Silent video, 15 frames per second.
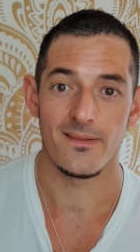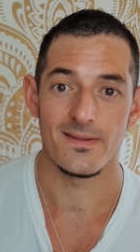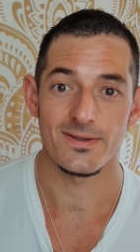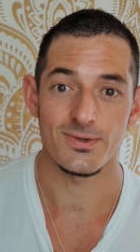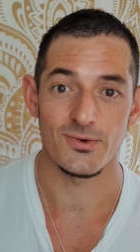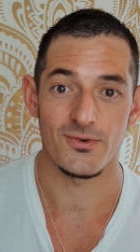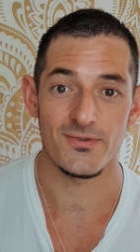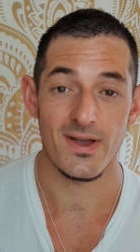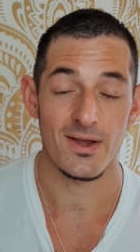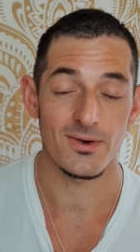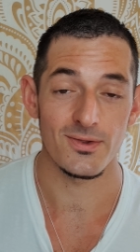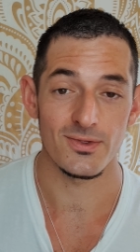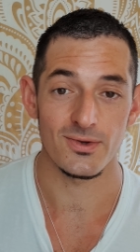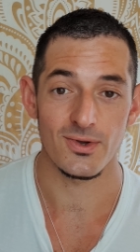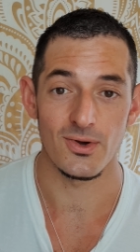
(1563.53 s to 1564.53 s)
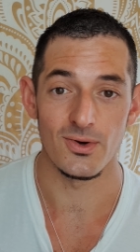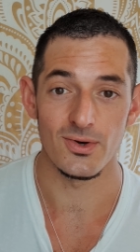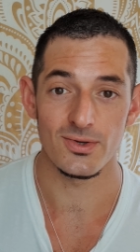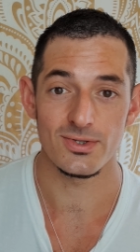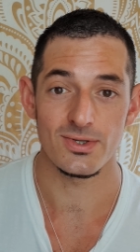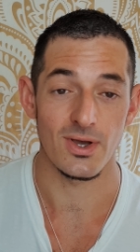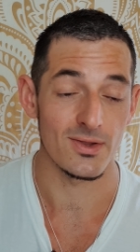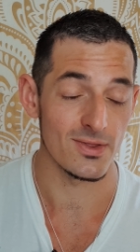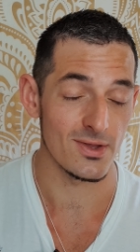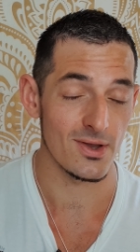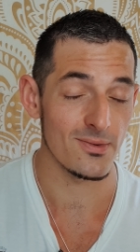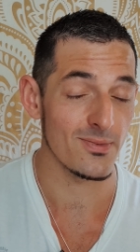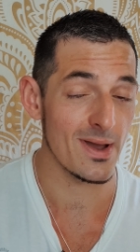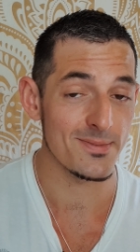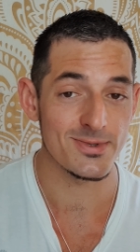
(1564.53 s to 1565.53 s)
it's all found on the course, on
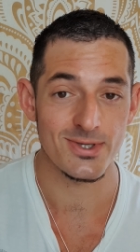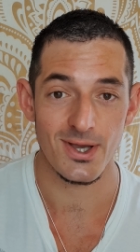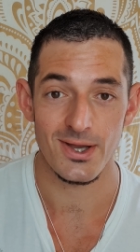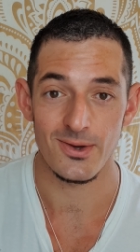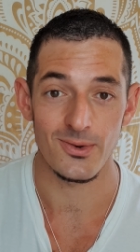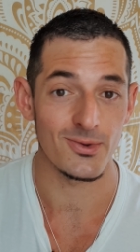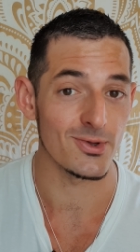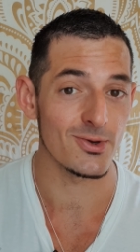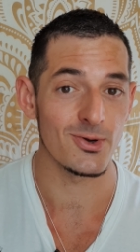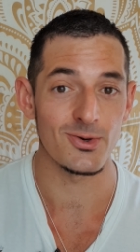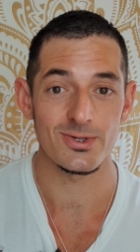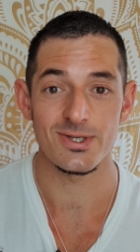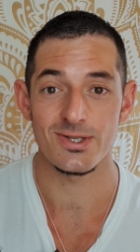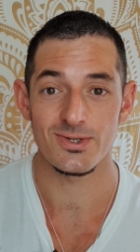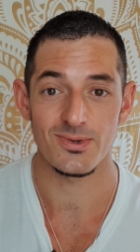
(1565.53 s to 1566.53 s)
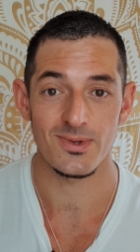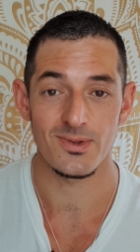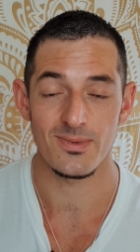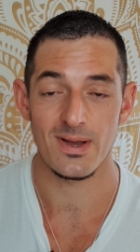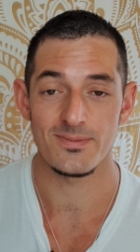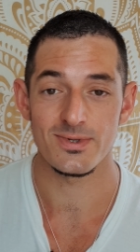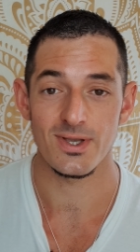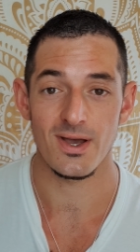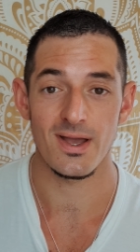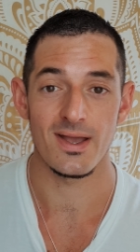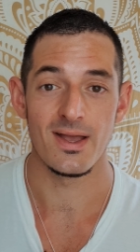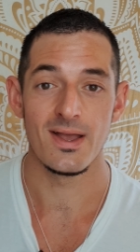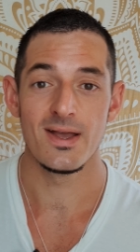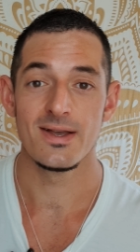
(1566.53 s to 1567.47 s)
the website. All the courses are on the website.